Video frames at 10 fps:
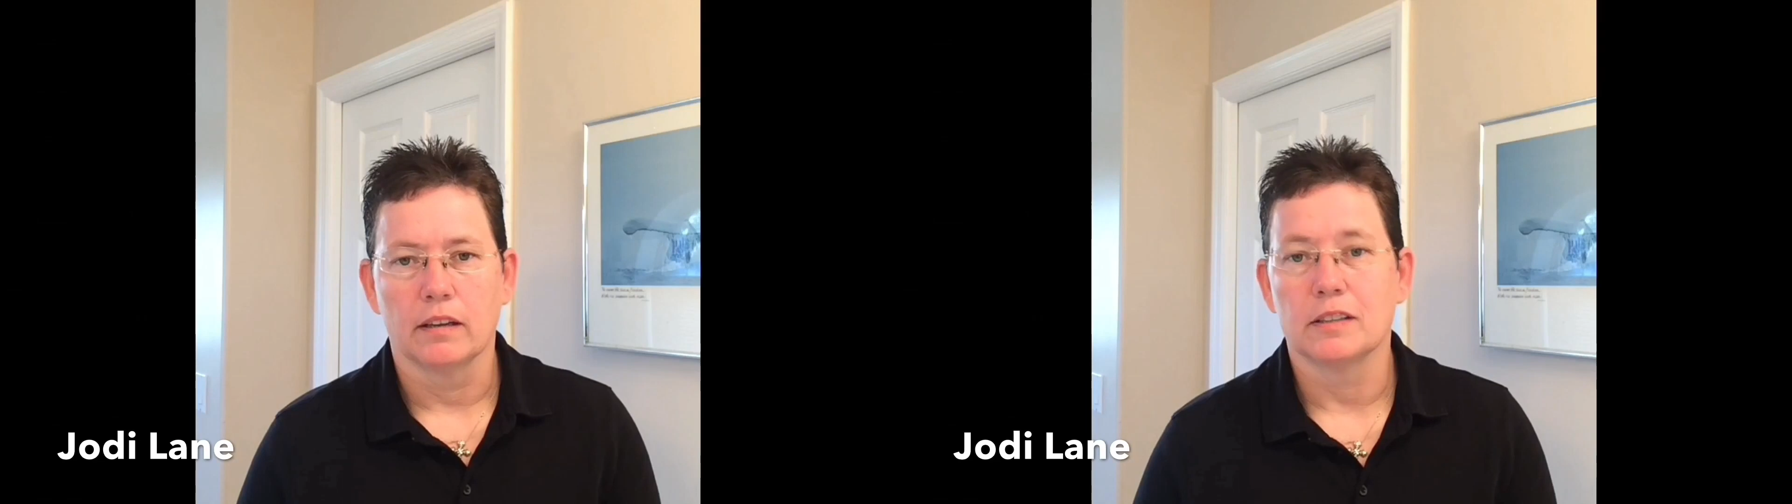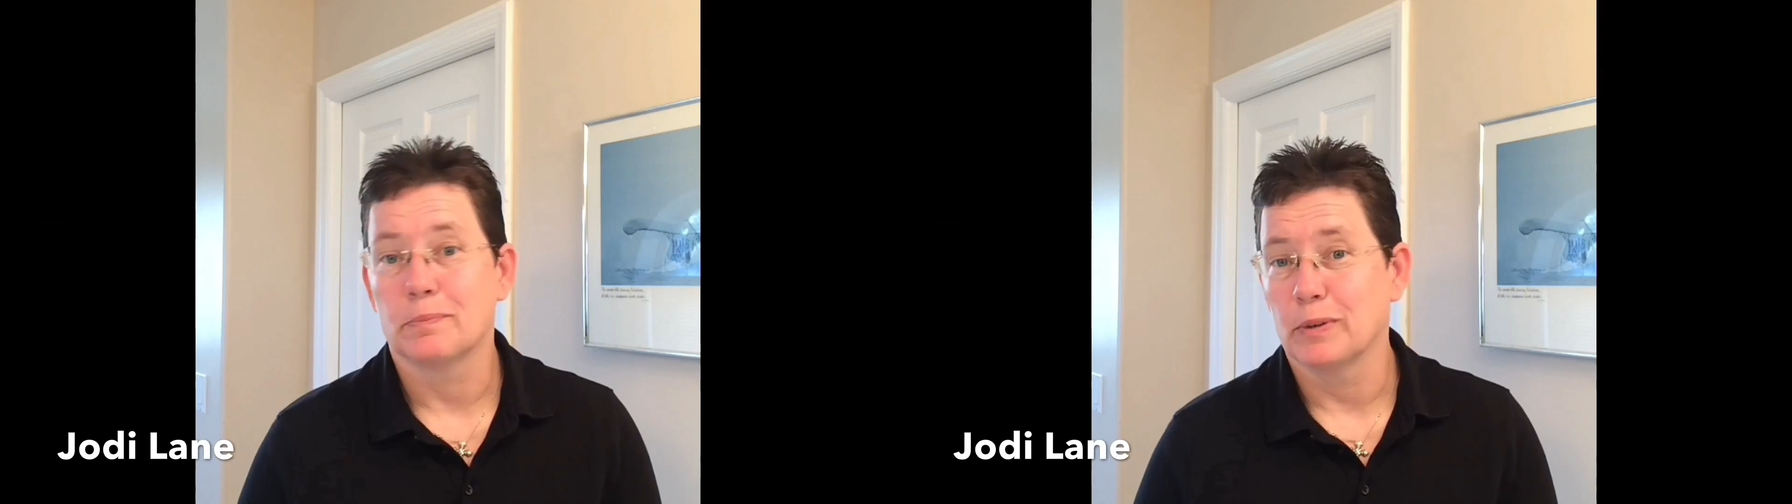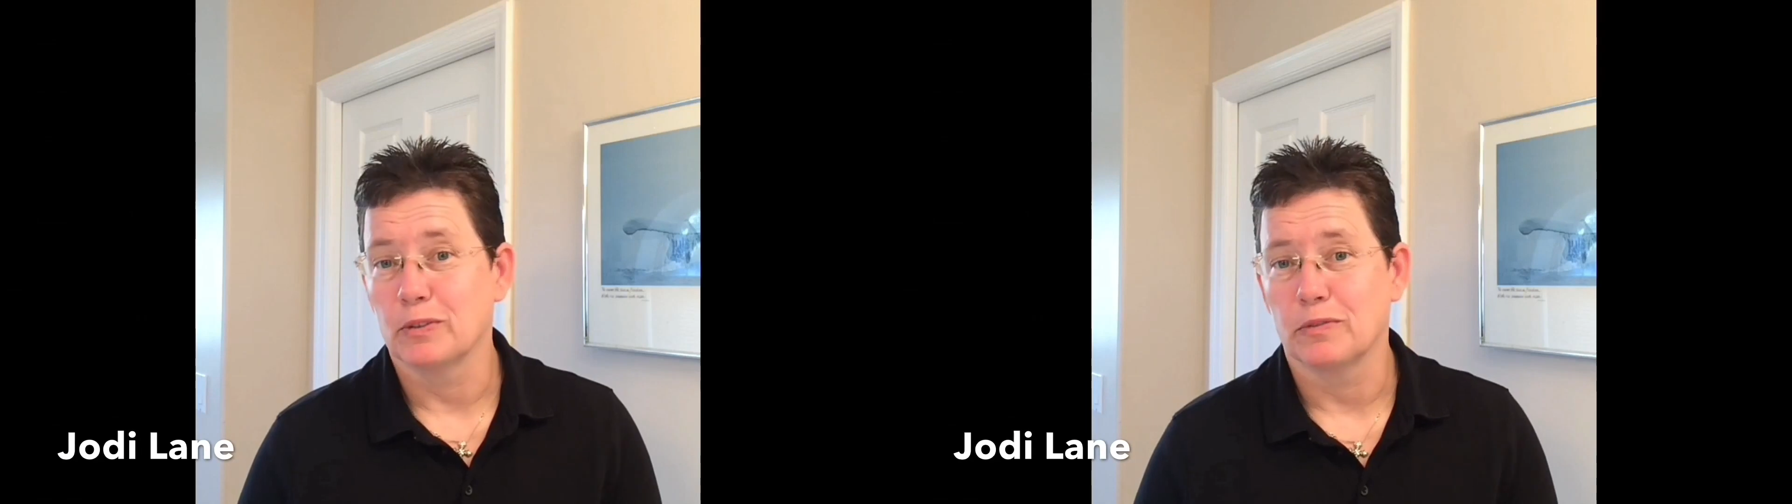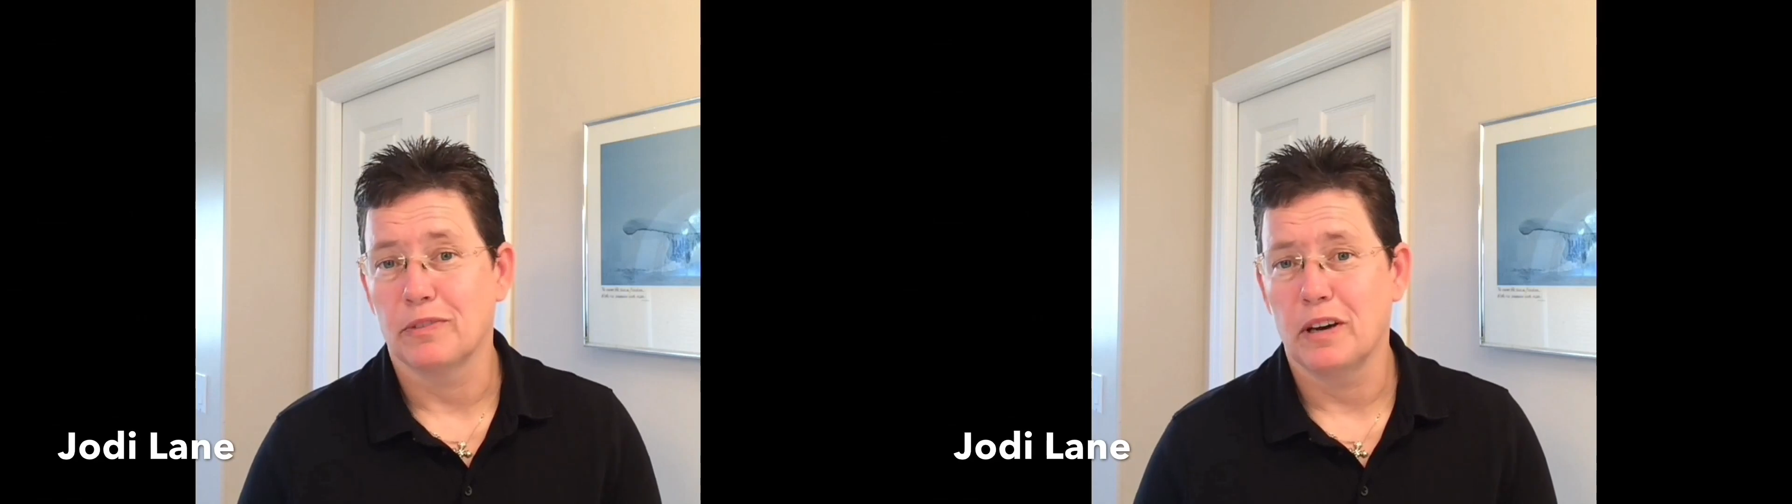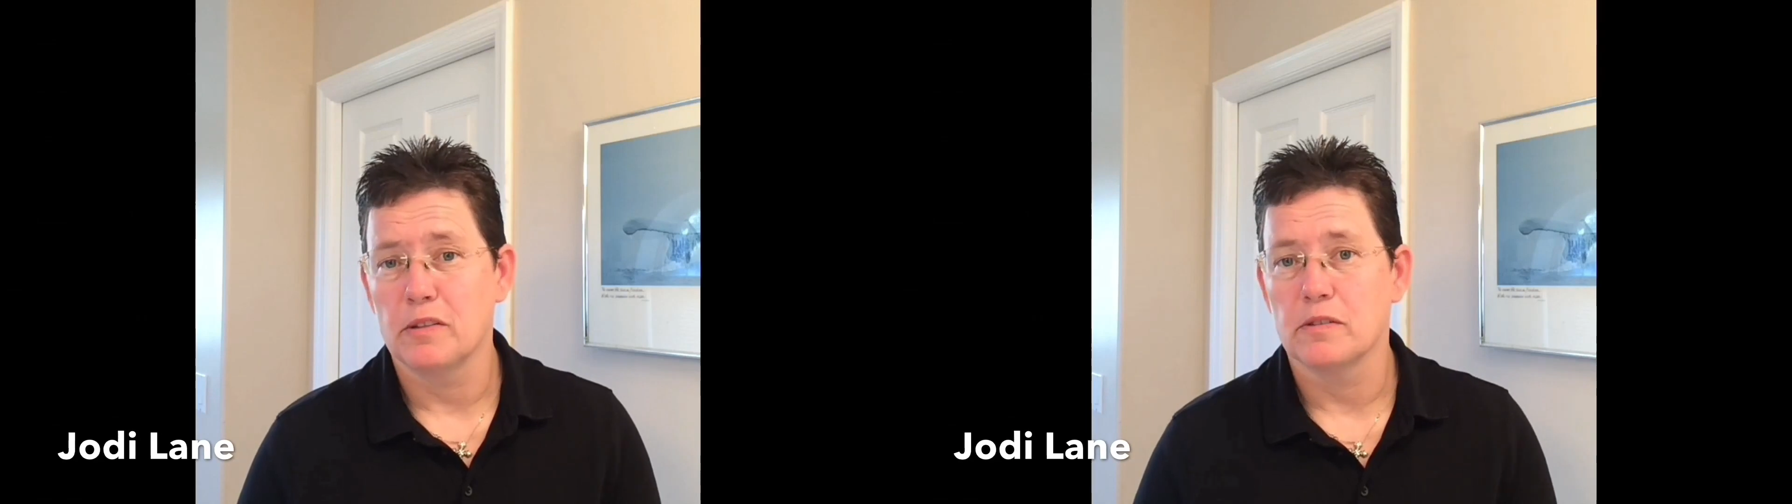a spiritual
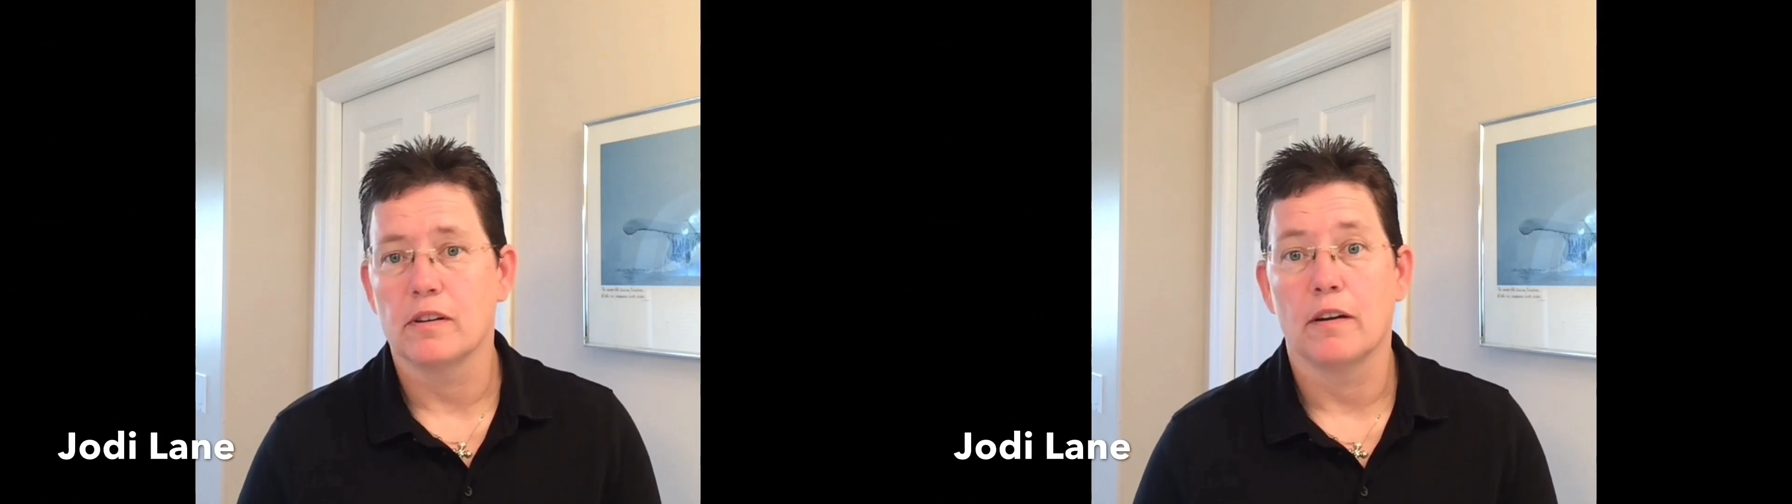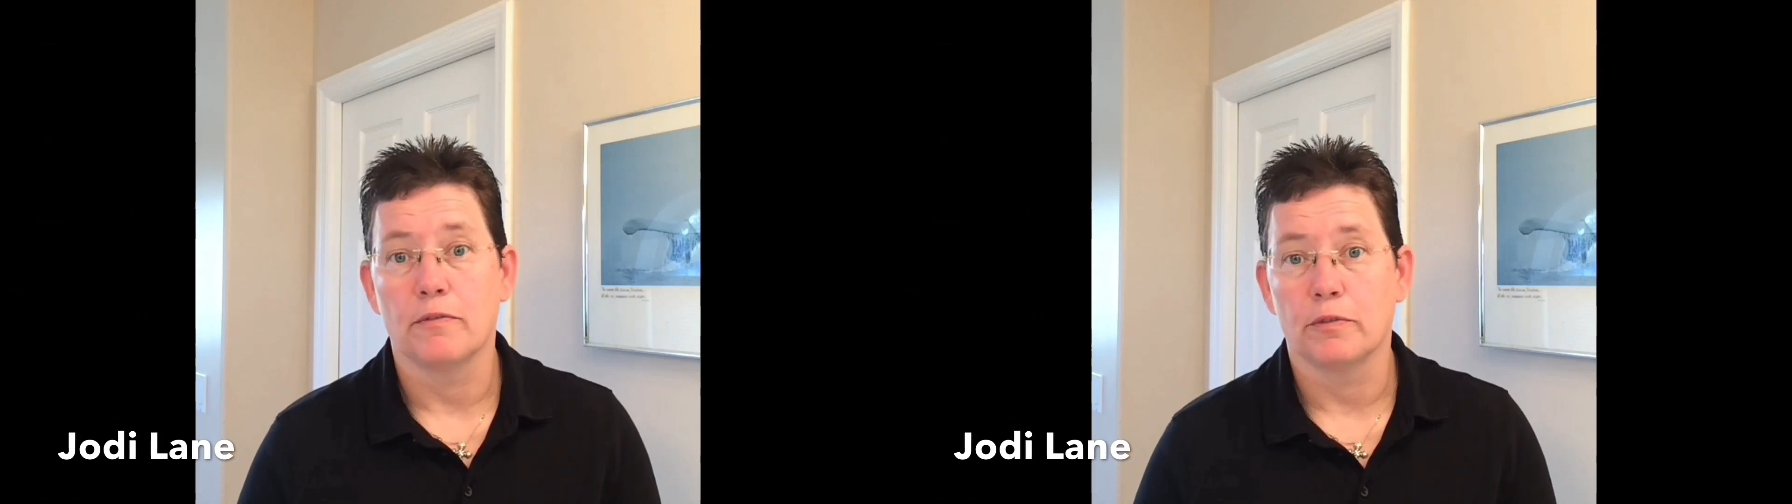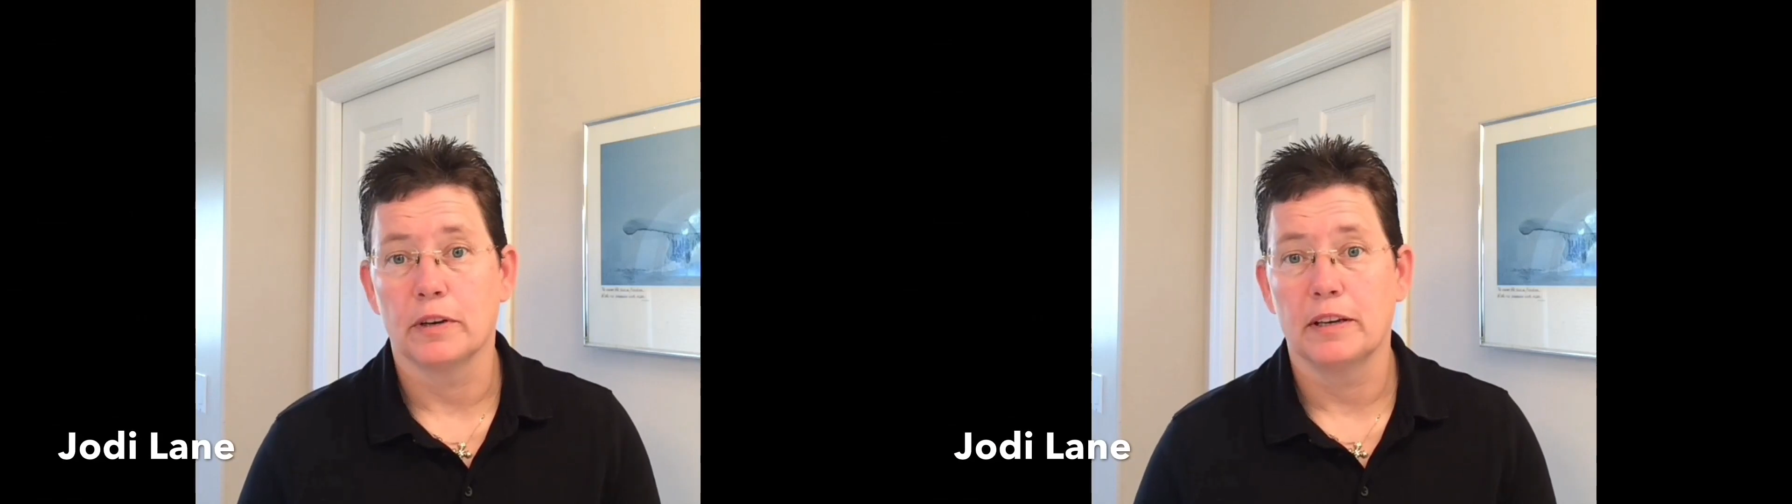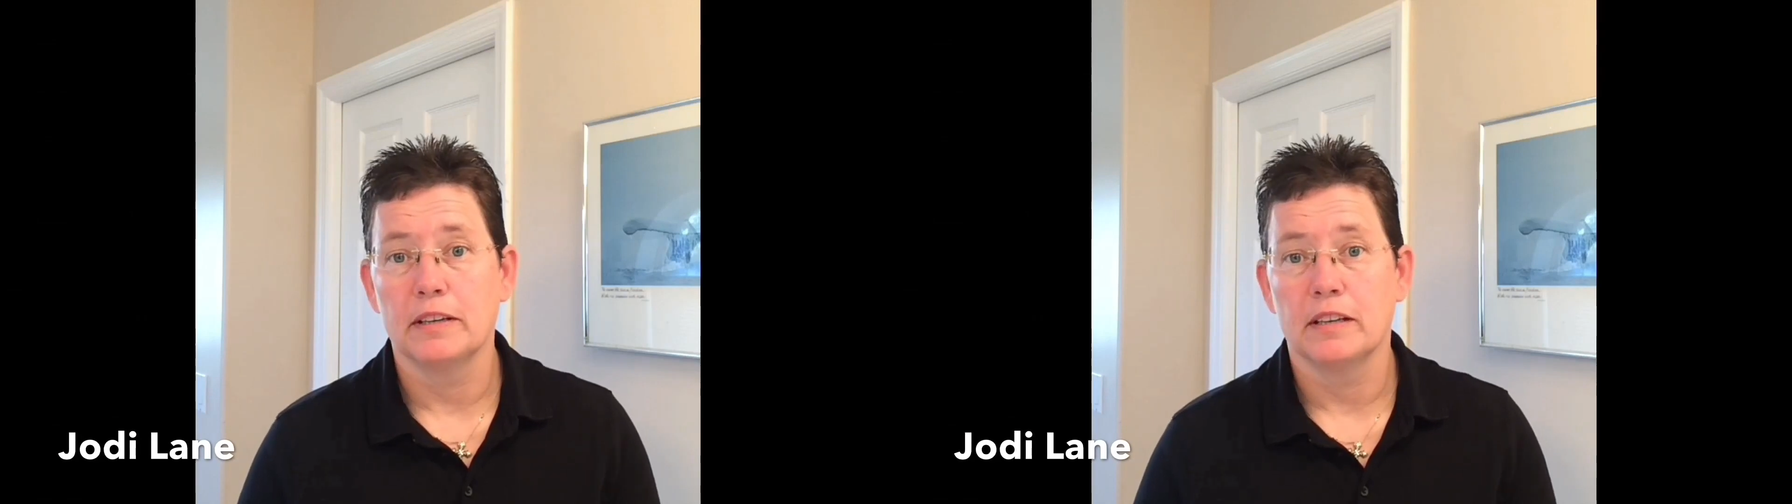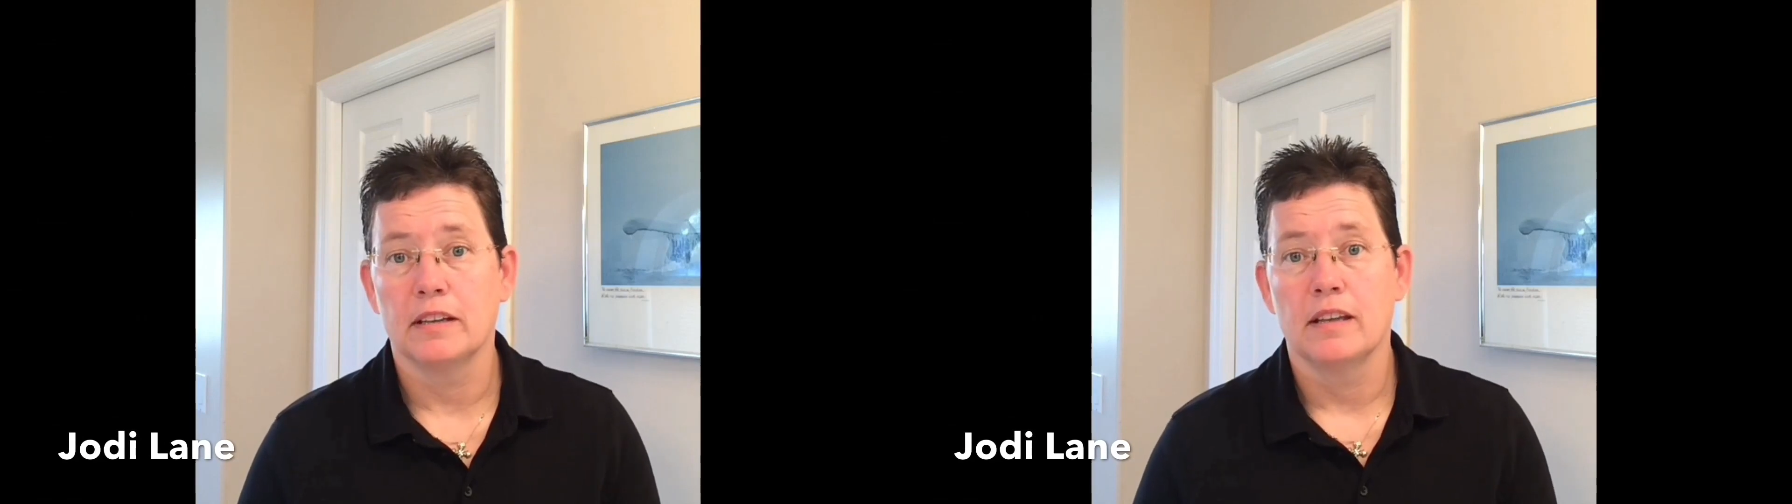father, a friend,